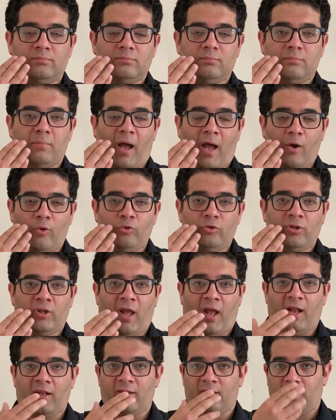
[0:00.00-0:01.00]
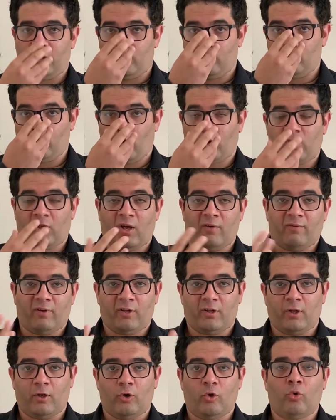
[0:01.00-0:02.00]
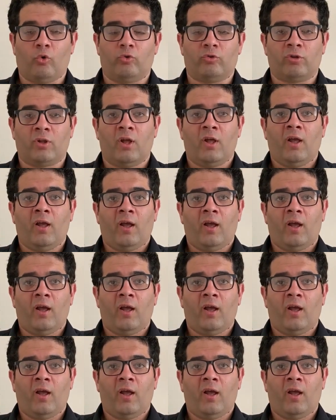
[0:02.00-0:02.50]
mouth and they do not cover the nose.